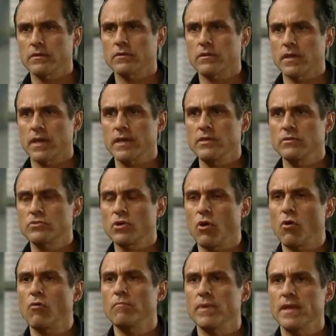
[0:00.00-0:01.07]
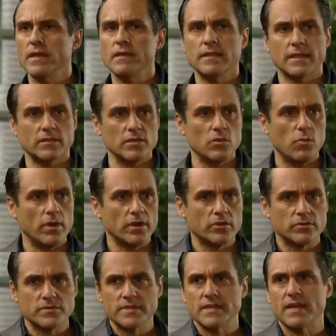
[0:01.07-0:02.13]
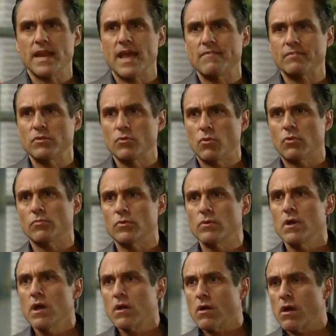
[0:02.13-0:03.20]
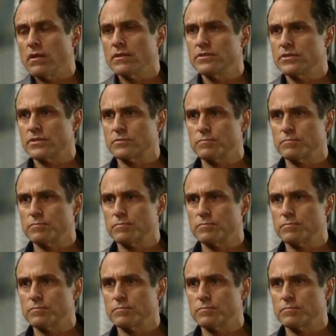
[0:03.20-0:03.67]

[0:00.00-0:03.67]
Okay, you told me that you wanted Kristina to have a normal college